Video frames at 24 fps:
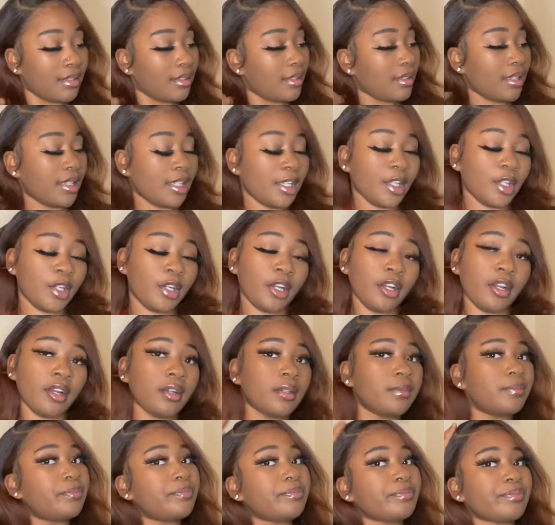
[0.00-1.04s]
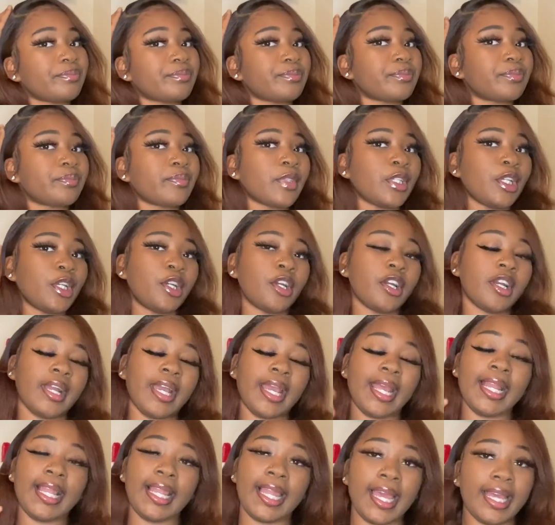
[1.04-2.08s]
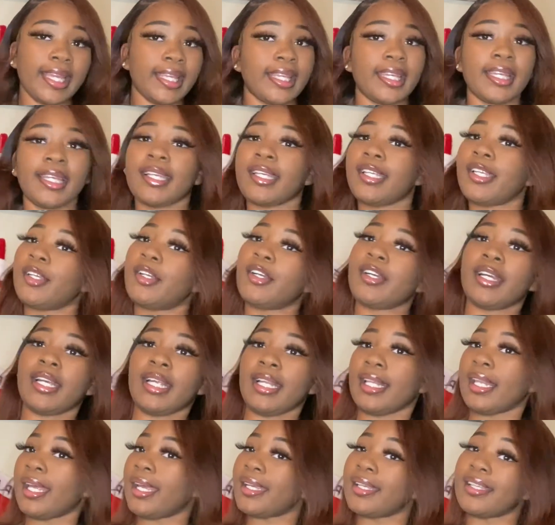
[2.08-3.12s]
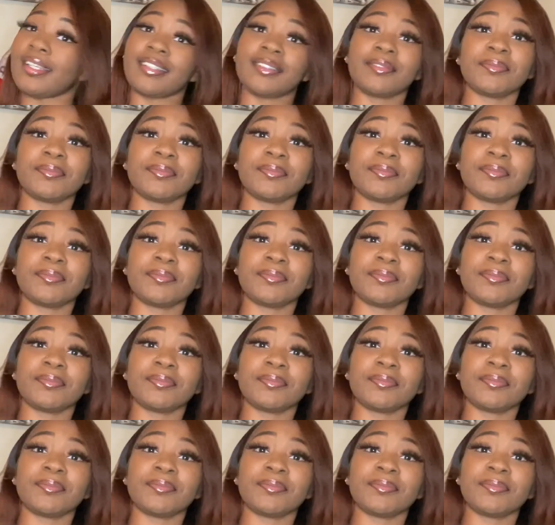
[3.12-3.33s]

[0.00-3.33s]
your girl ain't liking. Your girl ain't liking.